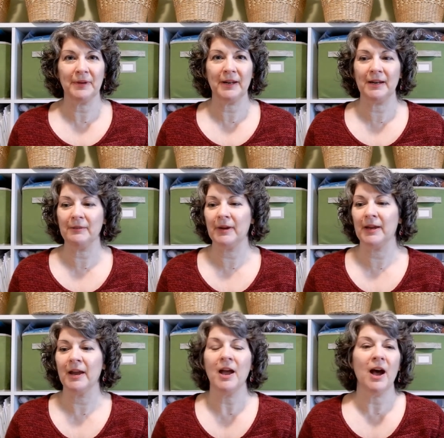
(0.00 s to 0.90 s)
But
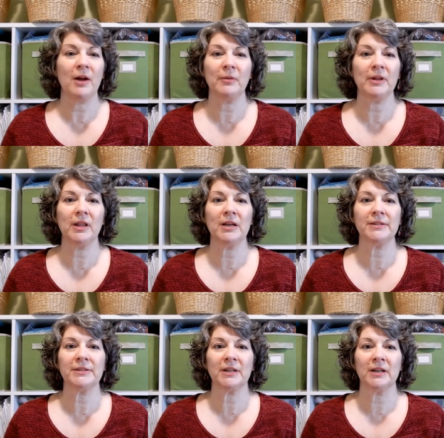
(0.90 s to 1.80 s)
anyway, I
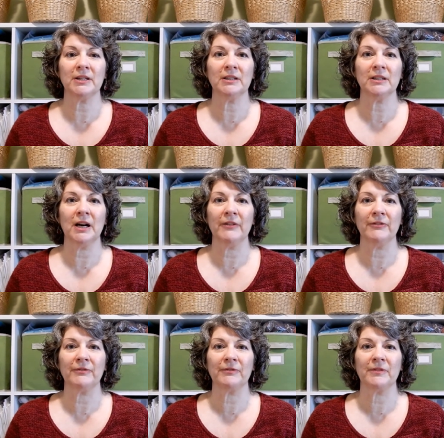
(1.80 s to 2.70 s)
realized
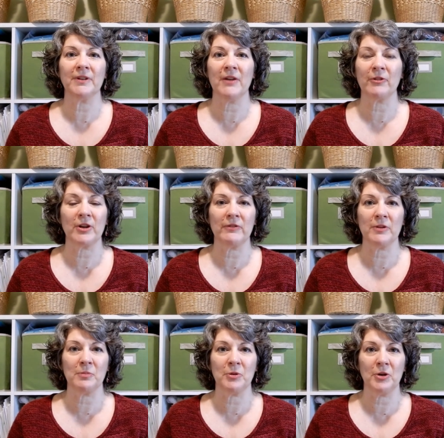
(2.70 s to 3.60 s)
I've never
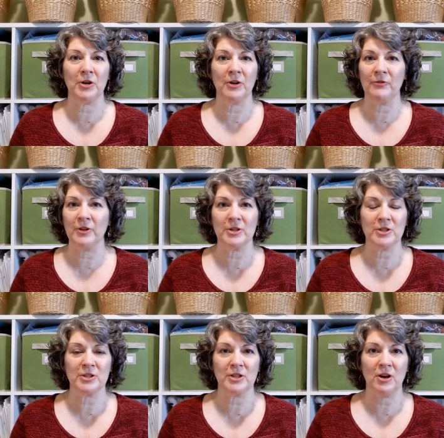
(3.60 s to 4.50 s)
even put a
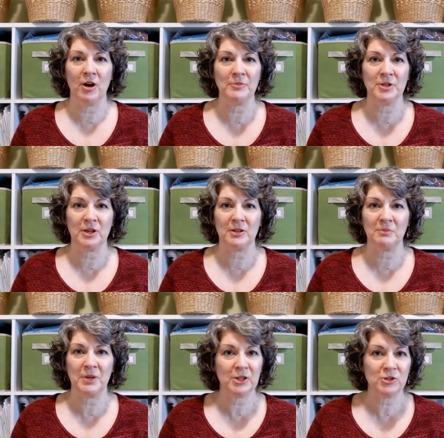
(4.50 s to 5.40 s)
finished
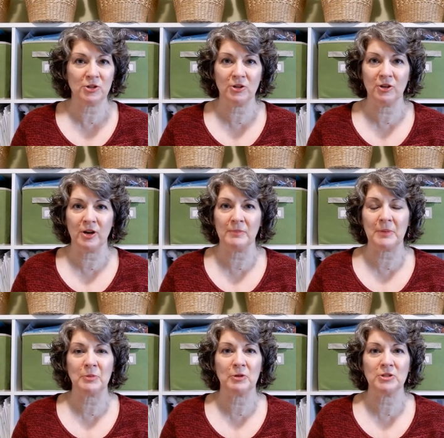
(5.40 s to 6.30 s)
object picture on
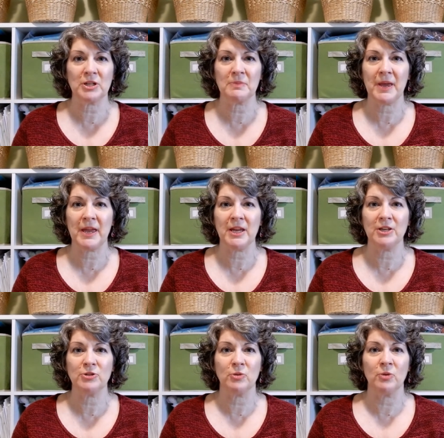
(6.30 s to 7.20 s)
my project
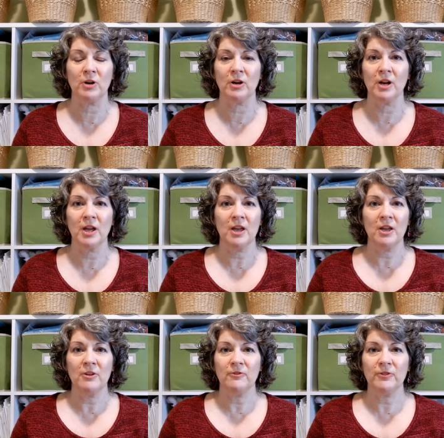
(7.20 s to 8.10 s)
page or
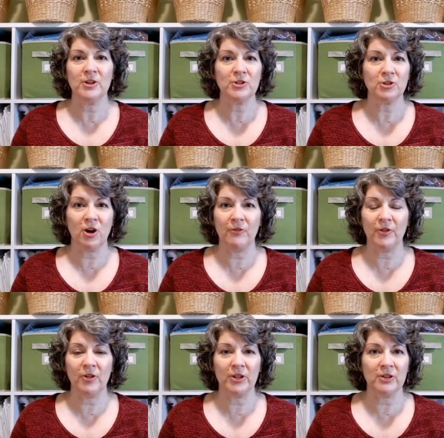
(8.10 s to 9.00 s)
finished
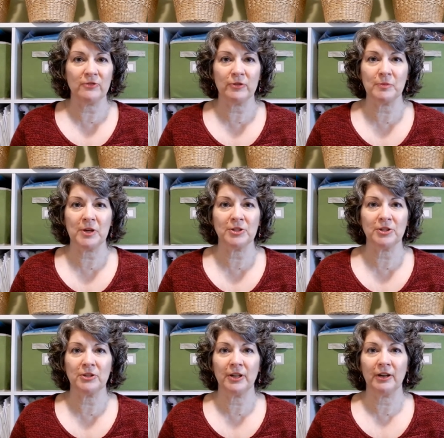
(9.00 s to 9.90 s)
off all the
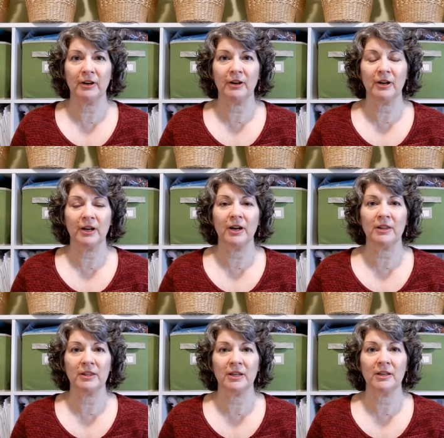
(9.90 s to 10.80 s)
information there, and I
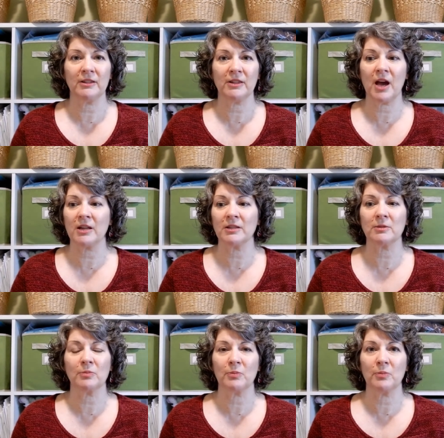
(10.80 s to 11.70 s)
think
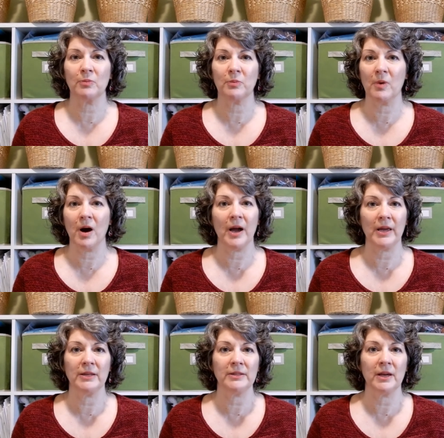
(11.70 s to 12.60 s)
that's why,
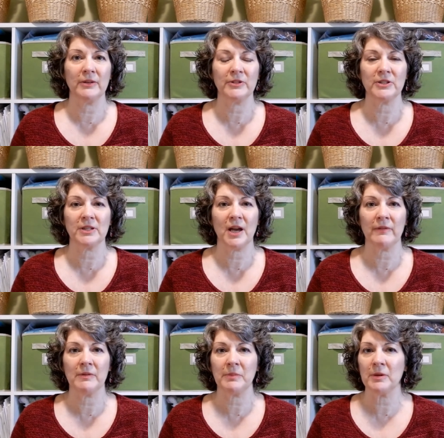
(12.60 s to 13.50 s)
is I just
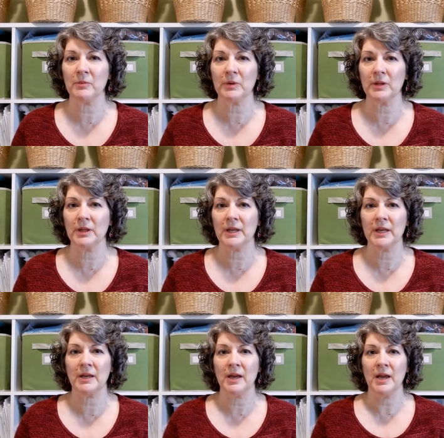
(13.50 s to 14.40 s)
haven't been
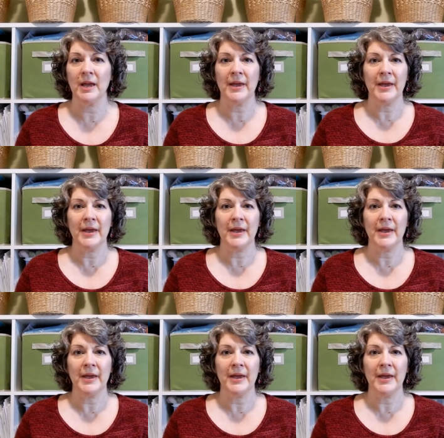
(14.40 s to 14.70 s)
really